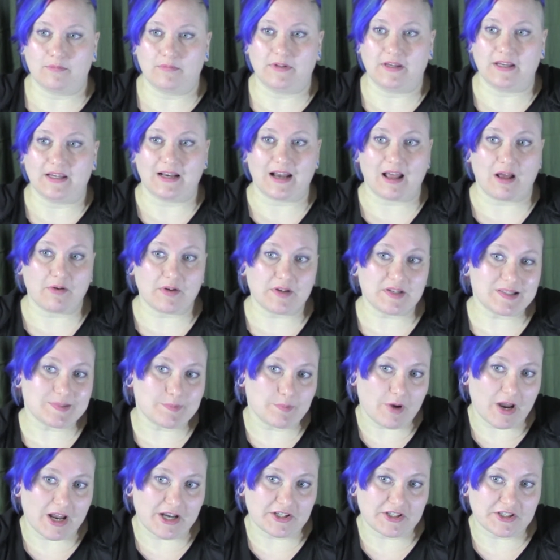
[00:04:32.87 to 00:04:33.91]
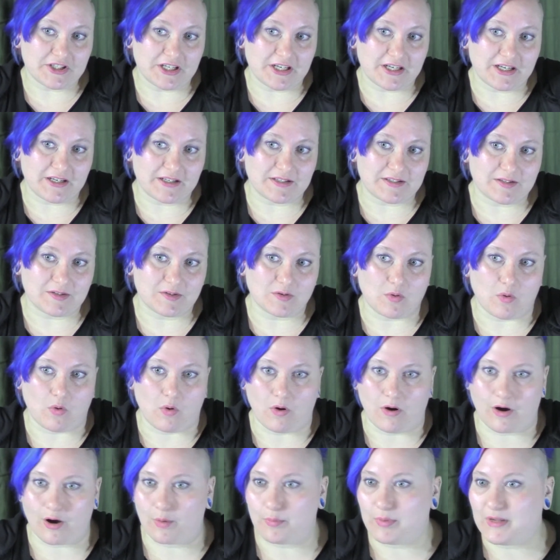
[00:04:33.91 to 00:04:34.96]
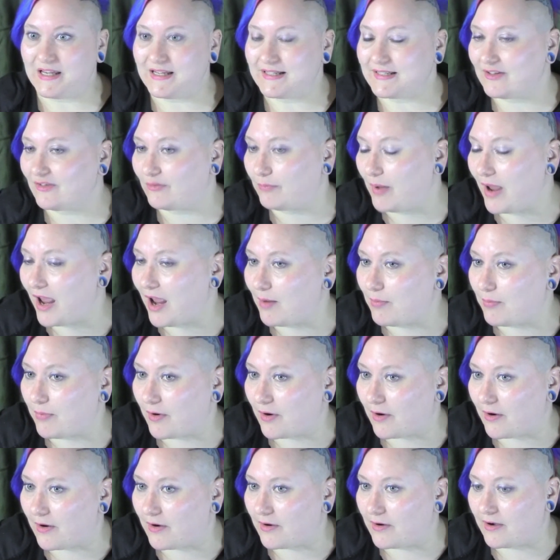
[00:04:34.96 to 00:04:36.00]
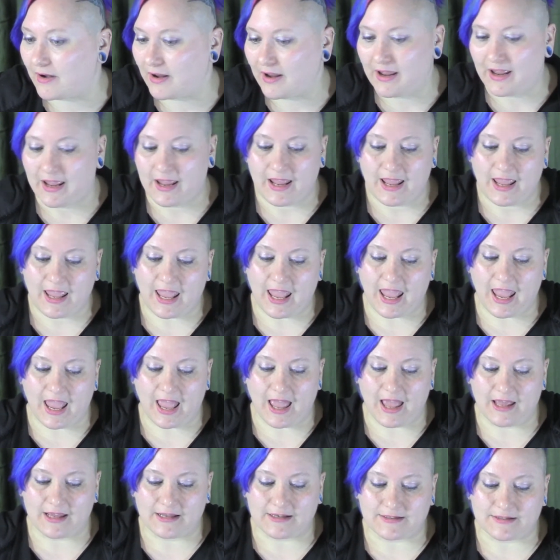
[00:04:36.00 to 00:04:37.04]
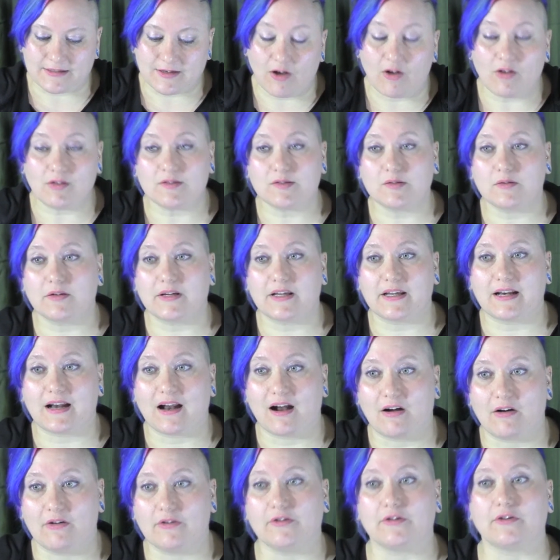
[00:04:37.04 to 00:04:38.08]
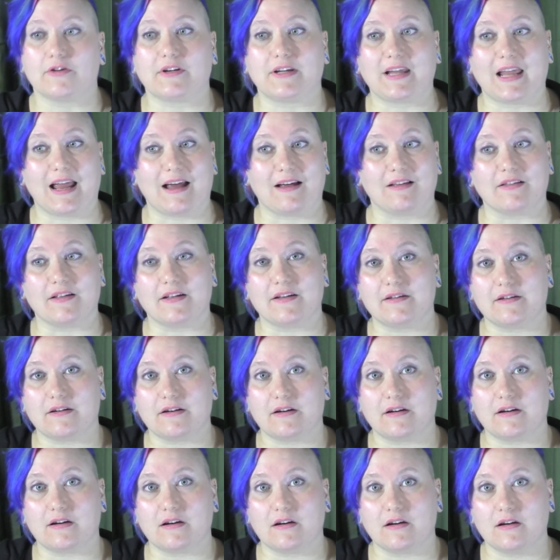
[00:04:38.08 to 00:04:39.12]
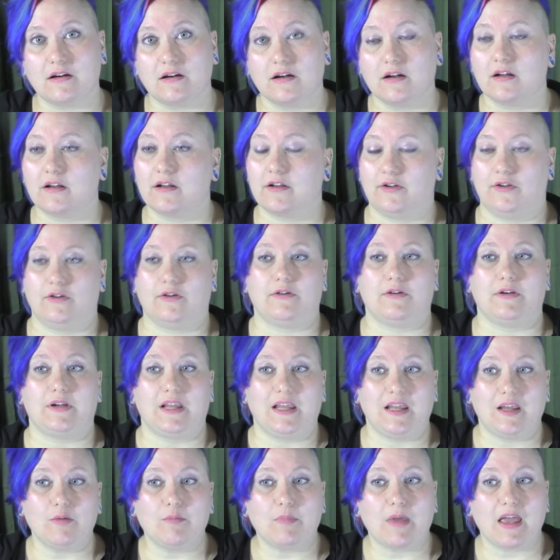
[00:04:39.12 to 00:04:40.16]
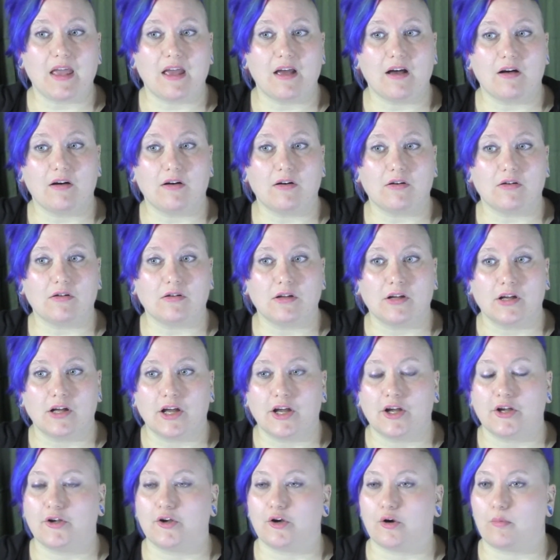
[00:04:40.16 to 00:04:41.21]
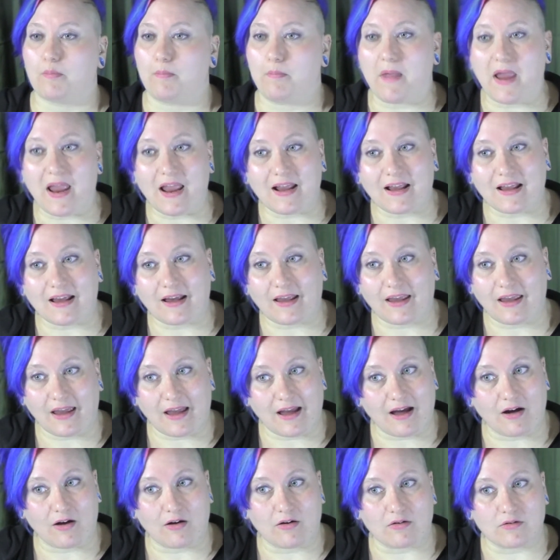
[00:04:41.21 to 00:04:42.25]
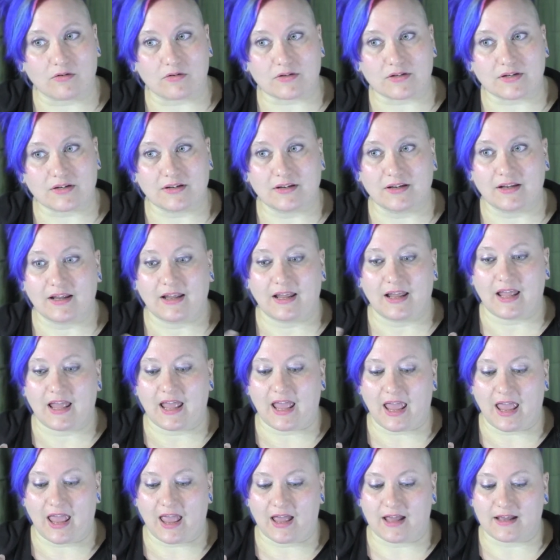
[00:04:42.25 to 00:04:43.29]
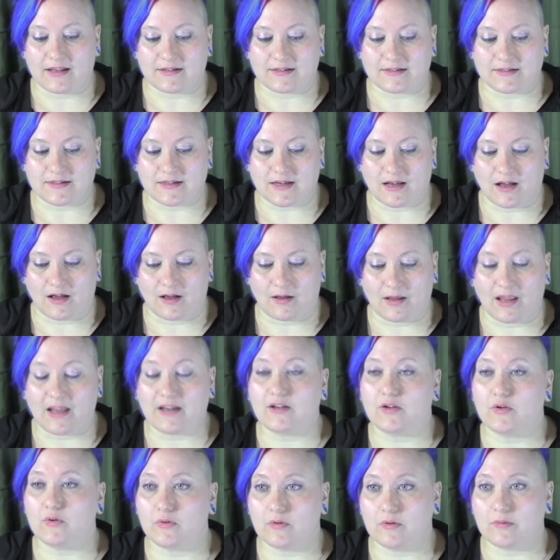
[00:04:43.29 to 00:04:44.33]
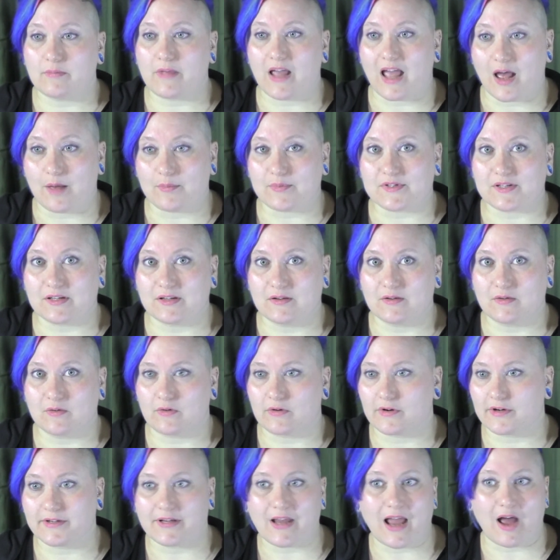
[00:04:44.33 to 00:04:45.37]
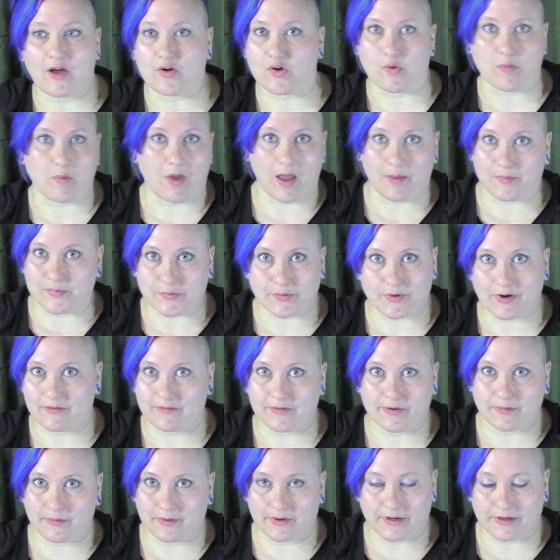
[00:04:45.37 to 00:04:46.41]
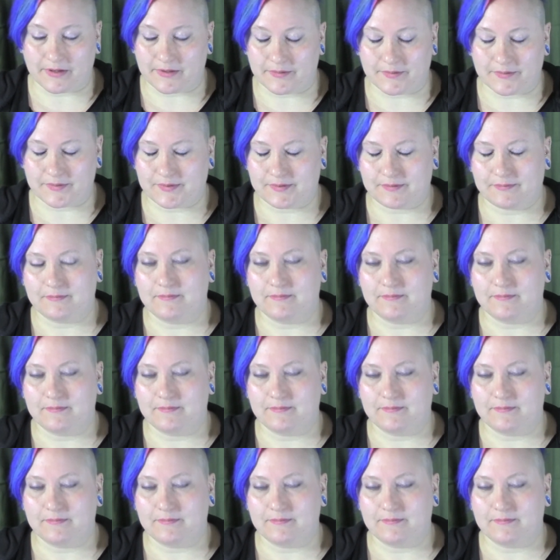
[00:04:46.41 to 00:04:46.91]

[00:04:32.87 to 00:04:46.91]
Get out a spreadsheet or a piece of paper, and also get out your calendar, your email, your bank account, and Google Maps or Yahoo Maps, whatever you want to use.